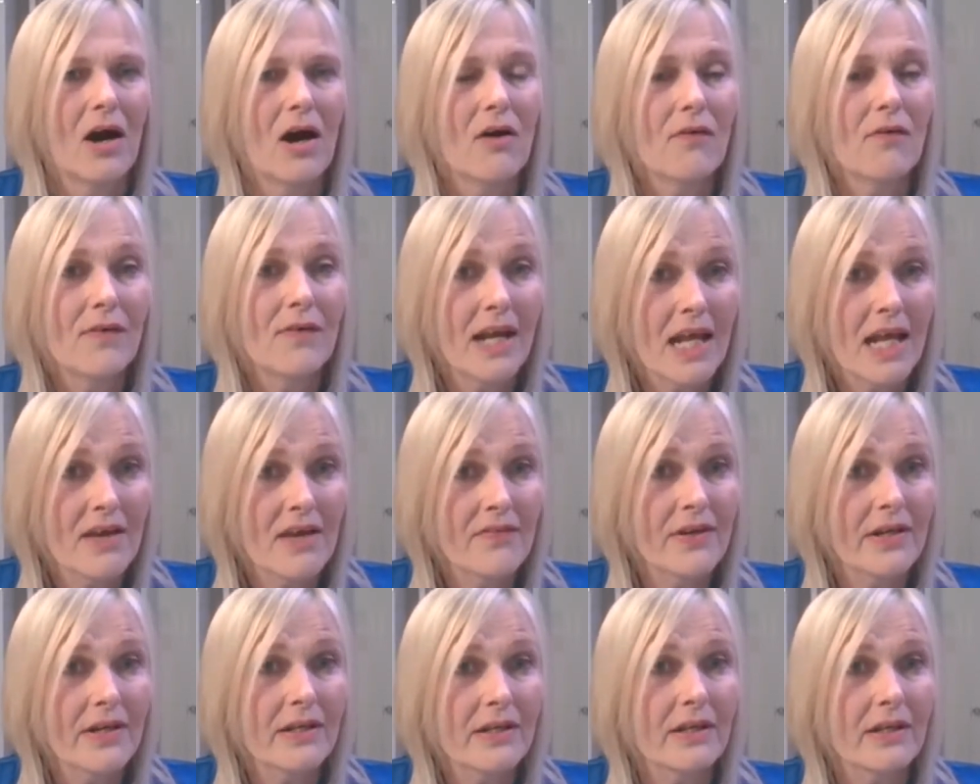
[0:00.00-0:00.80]
of
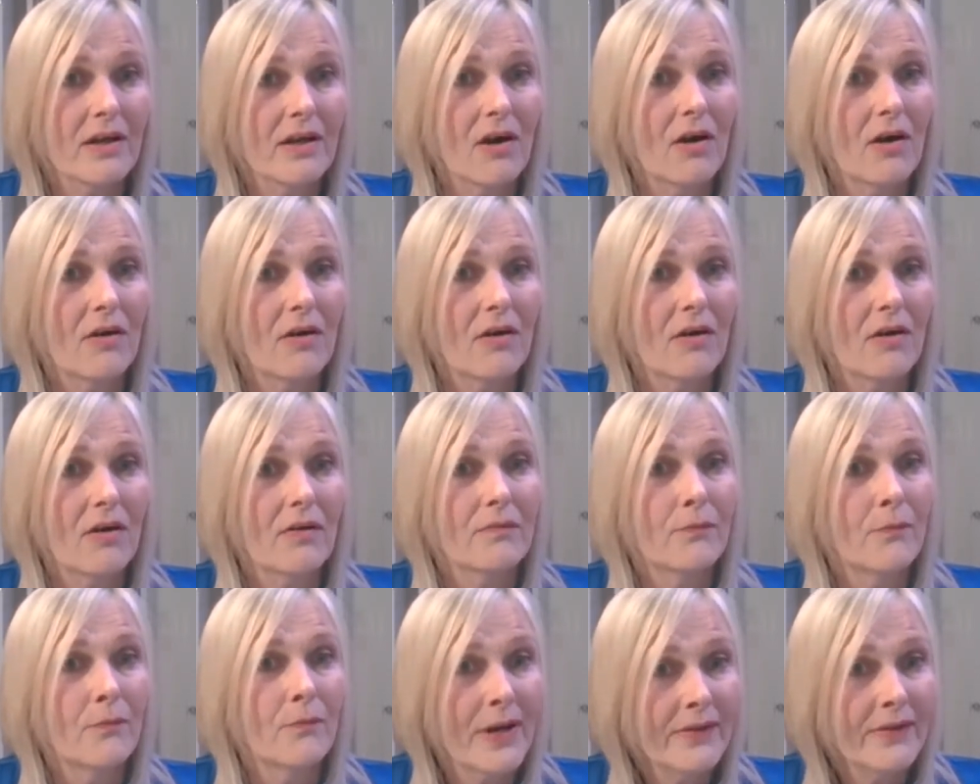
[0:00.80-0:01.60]
living
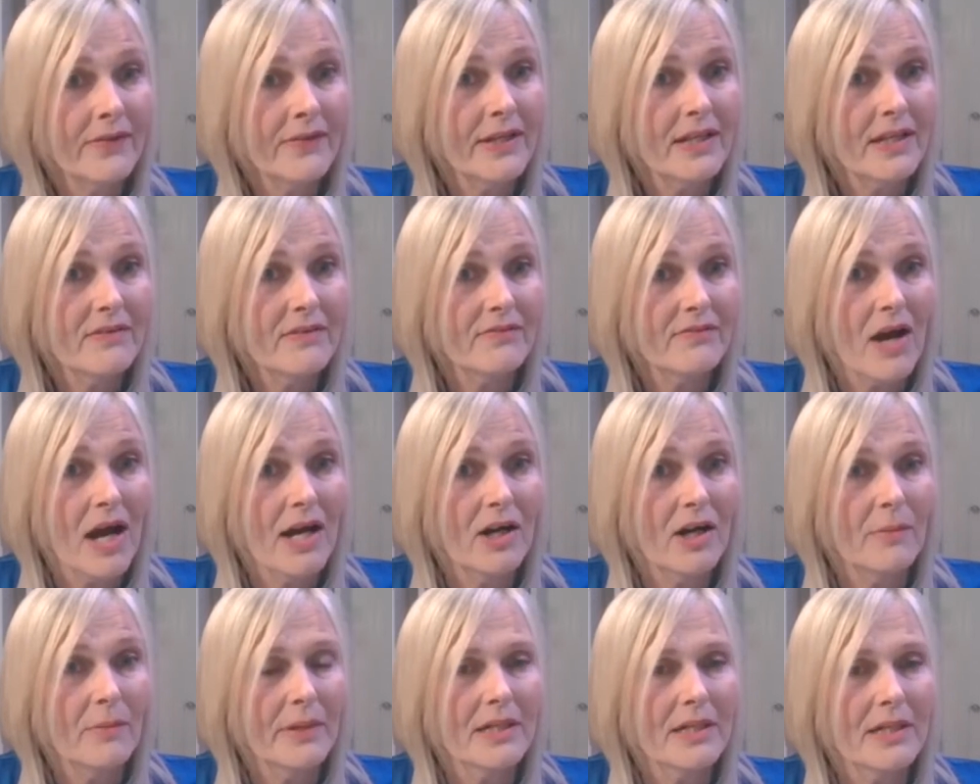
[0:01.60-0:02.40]
with the
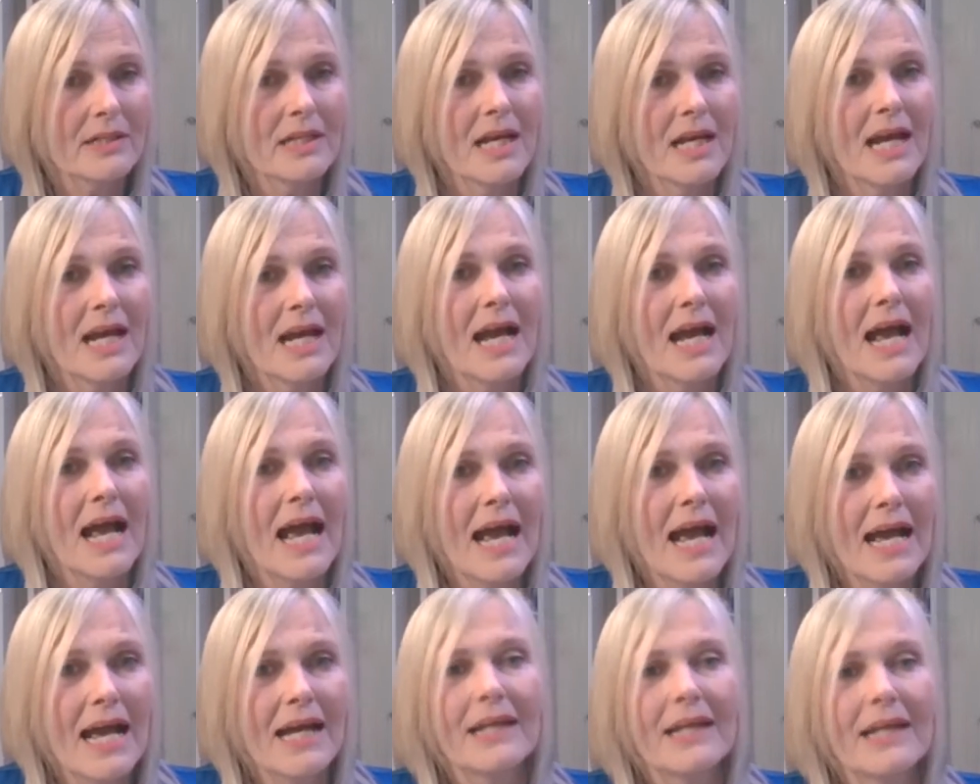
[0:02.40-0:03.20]
environment
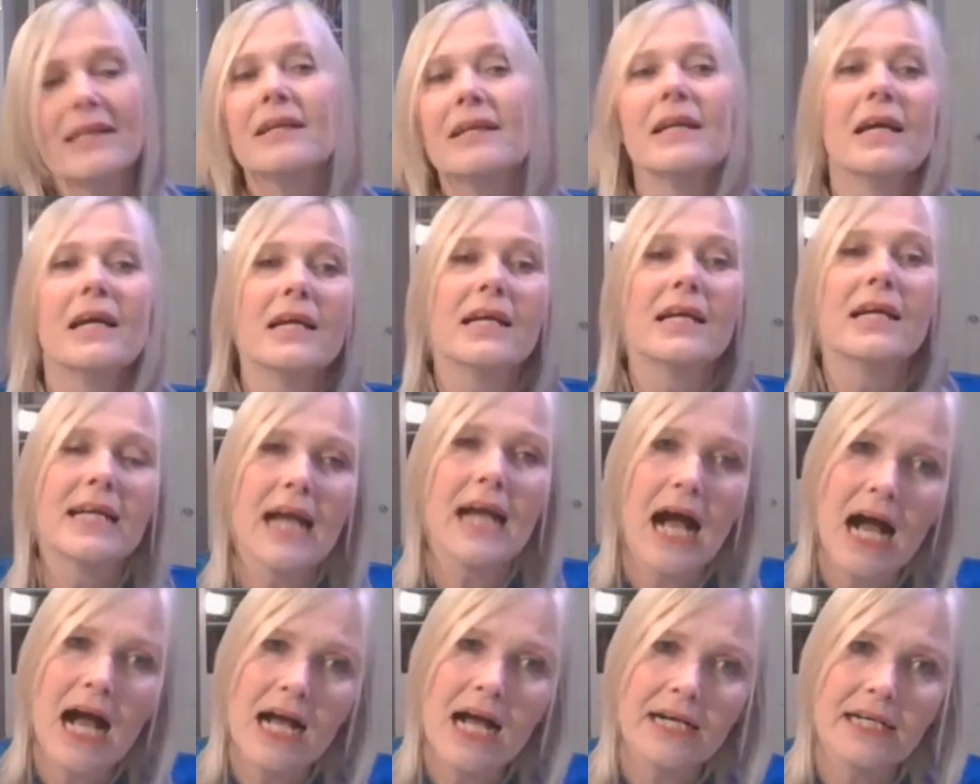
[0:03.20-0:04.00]
and
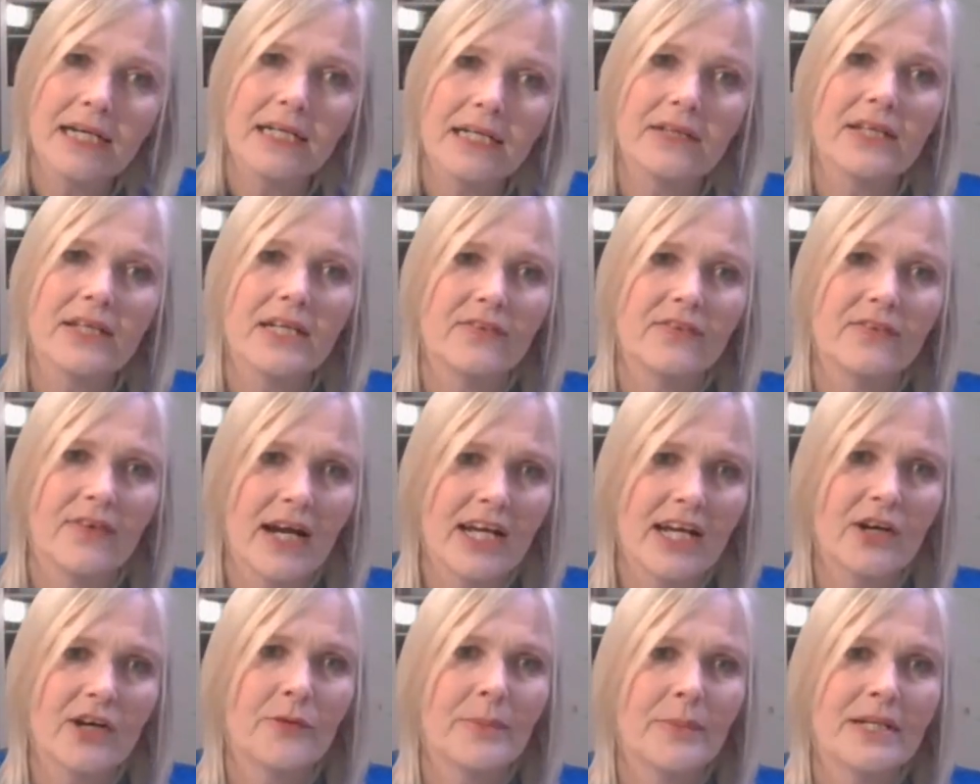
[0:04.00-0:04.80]
guarding the
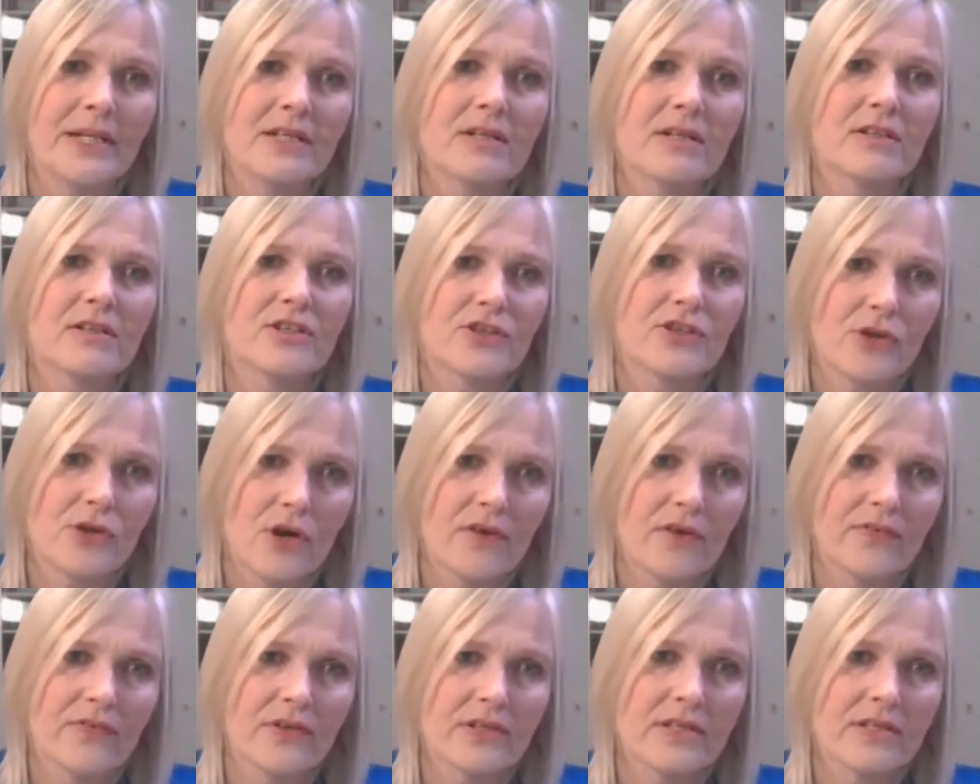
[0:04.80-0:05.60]
environmental
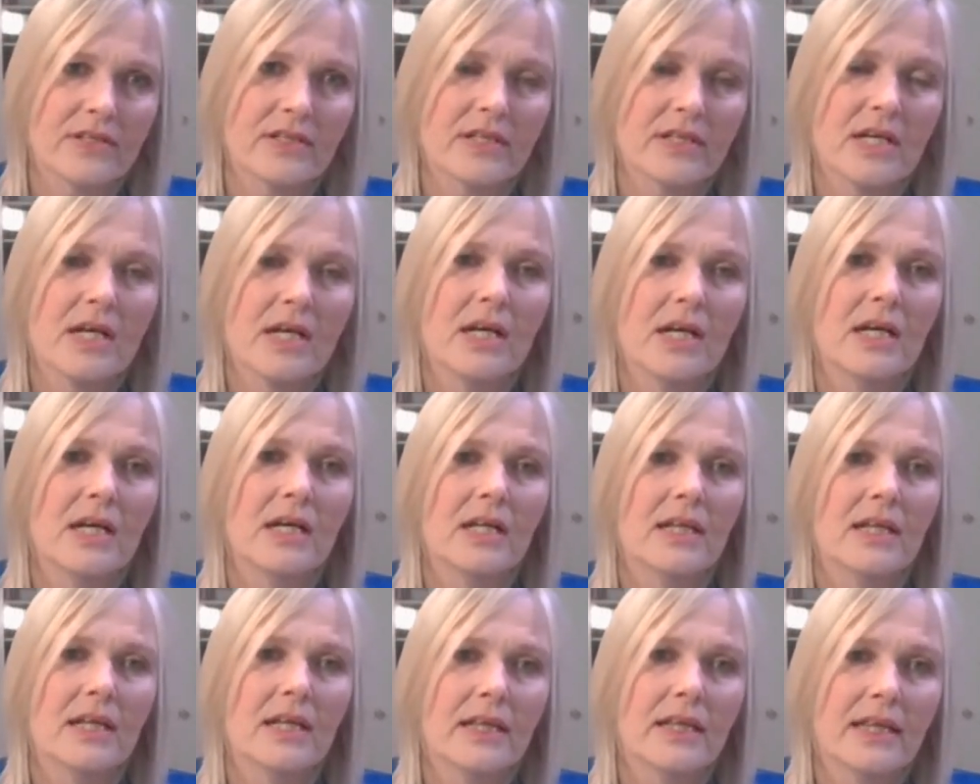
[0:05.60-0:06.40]
service
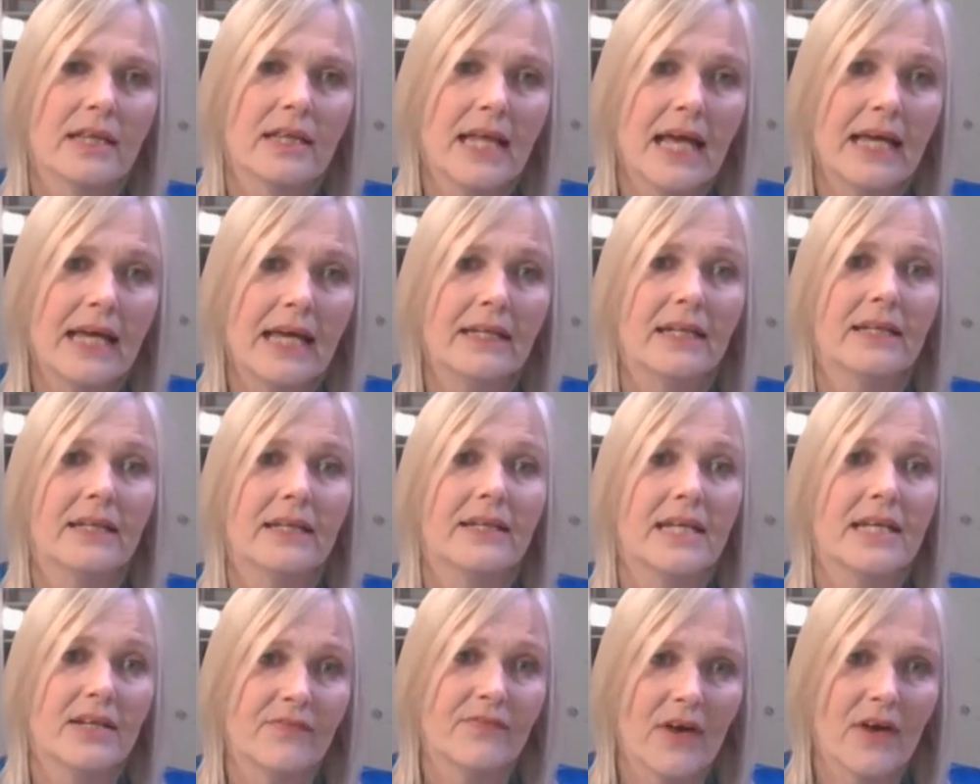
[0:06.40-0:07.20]
that
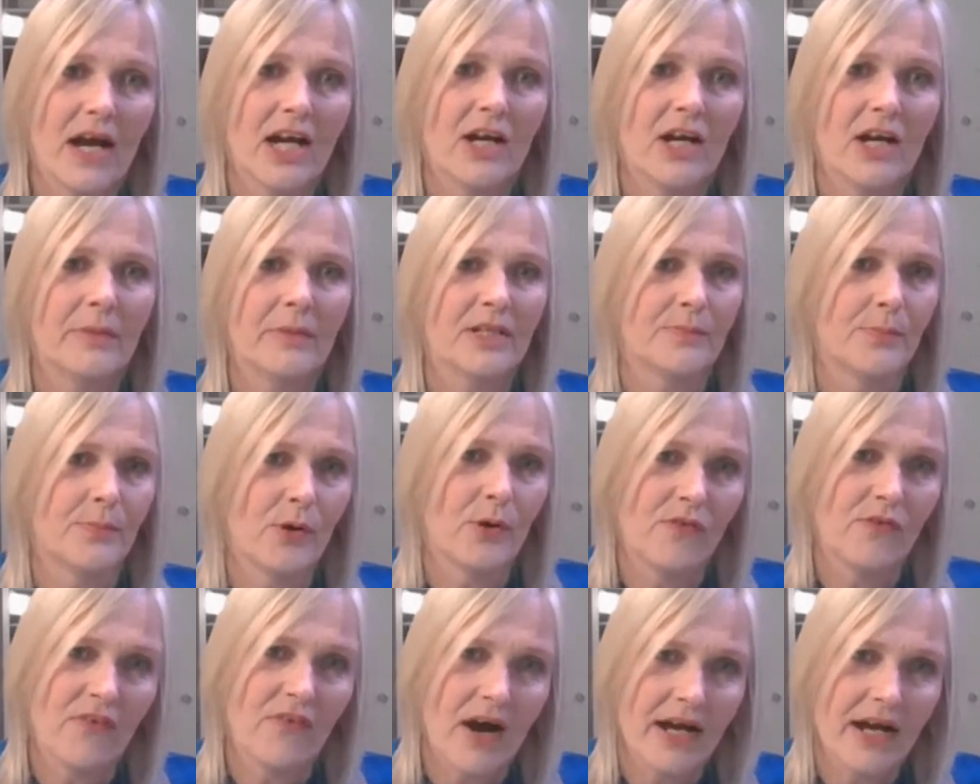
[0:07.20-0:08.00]
the environment
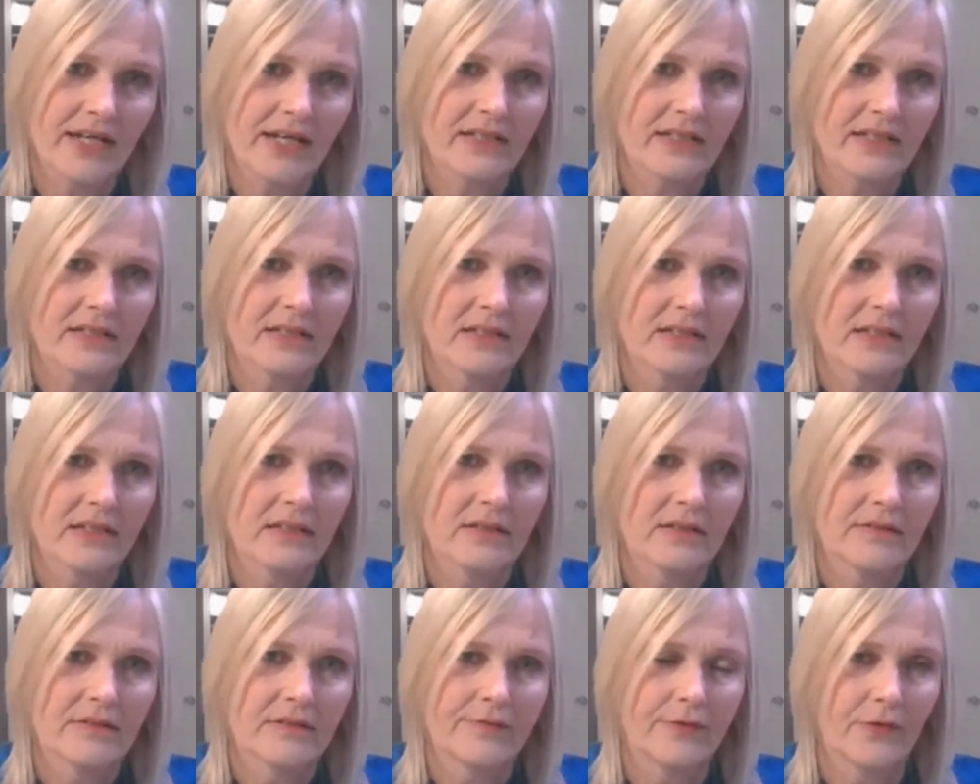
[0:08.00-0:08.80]
provides
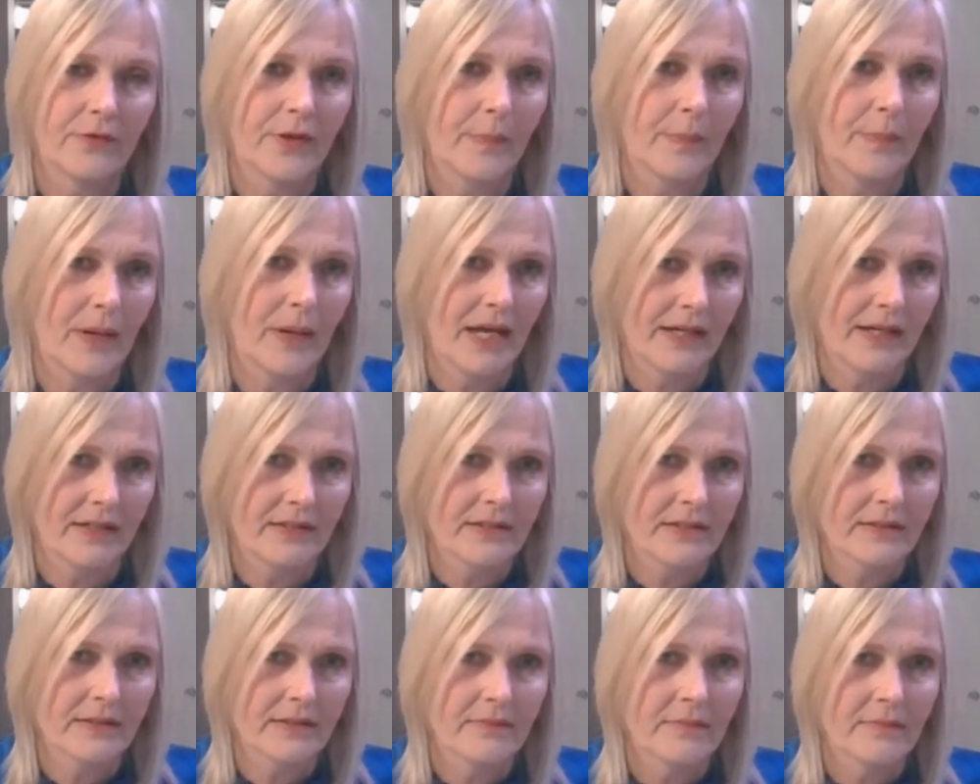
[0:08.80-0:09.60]
for the
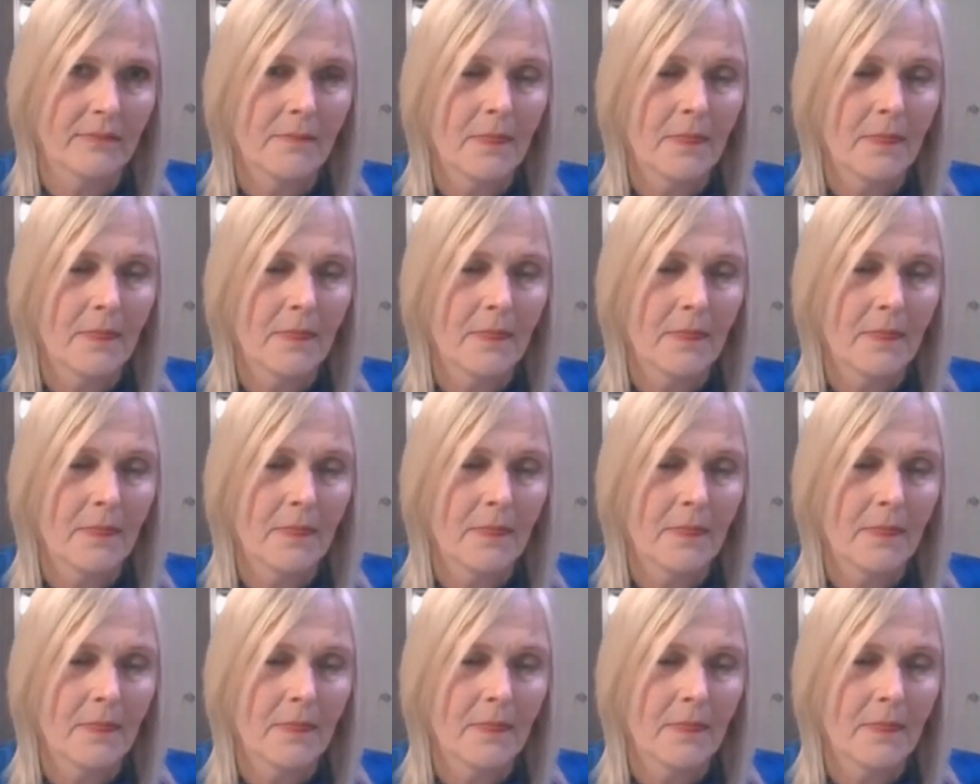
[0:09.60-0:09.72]
planet,